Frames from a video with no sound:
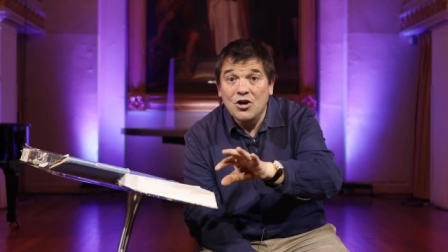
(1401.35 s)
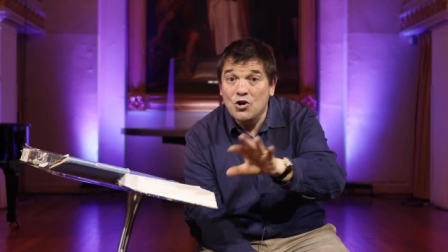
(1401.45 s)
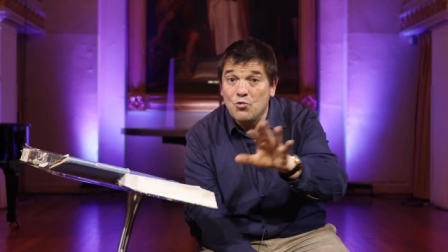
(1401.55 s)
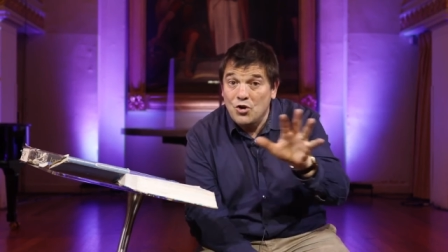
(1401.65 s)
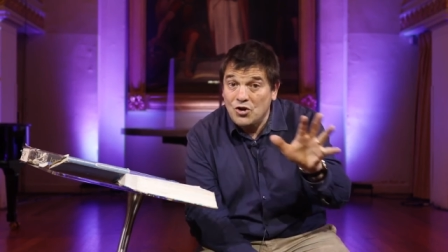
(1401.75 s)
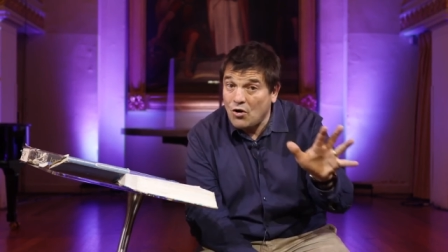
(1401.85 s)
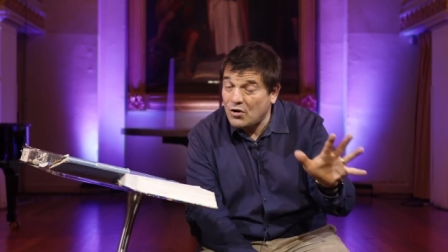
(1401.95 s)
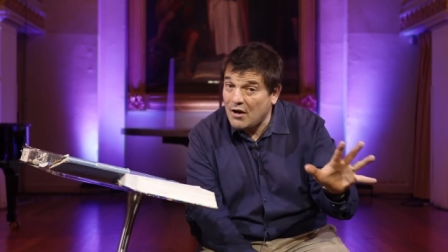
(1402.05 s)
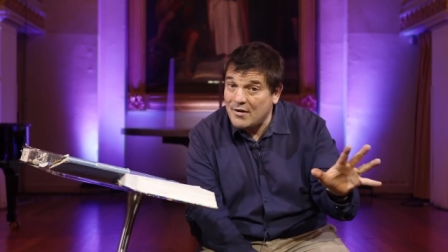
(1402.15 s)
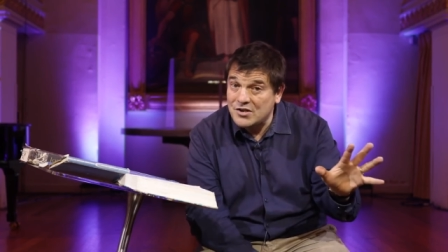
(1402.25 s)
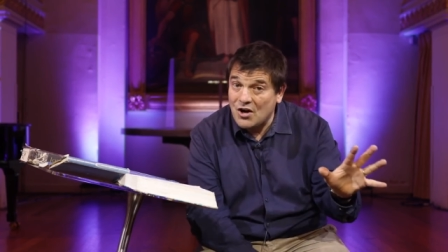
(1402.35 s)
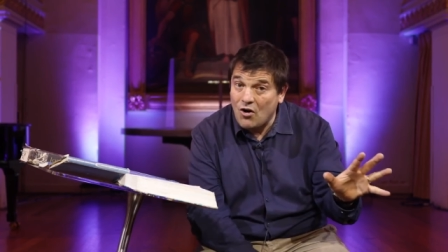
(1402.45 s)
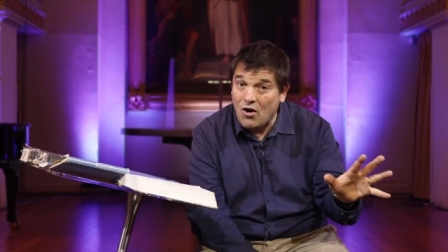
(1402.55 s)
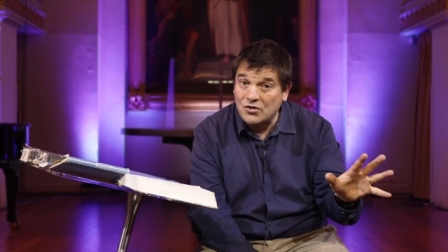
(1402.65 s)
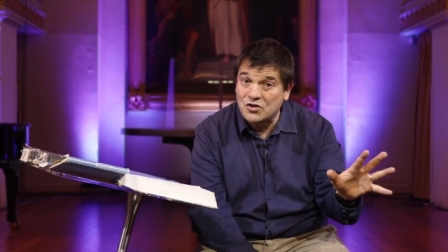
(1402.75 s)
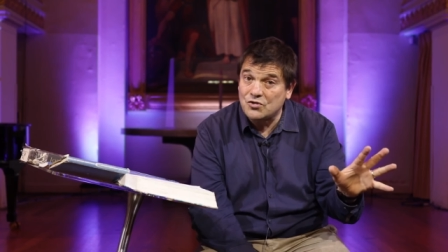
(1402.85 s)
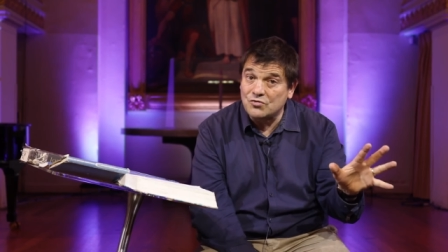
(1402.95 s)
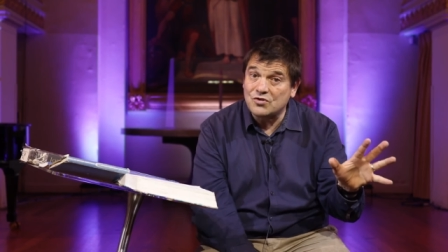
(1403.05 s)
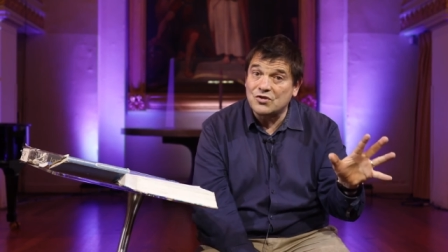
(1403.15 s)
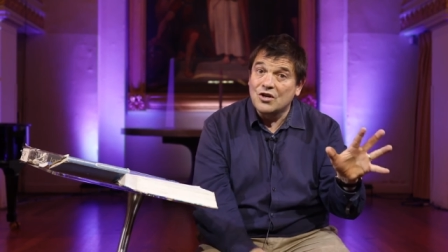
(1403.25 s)
who would not go into
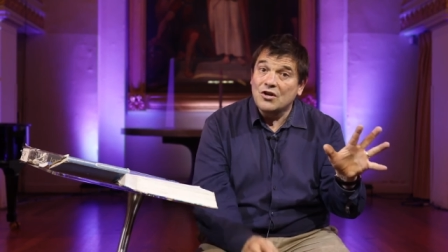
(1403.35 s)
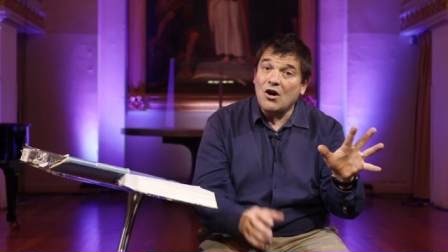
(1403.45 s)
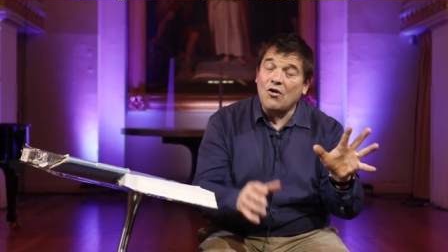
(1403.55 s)
hostels or,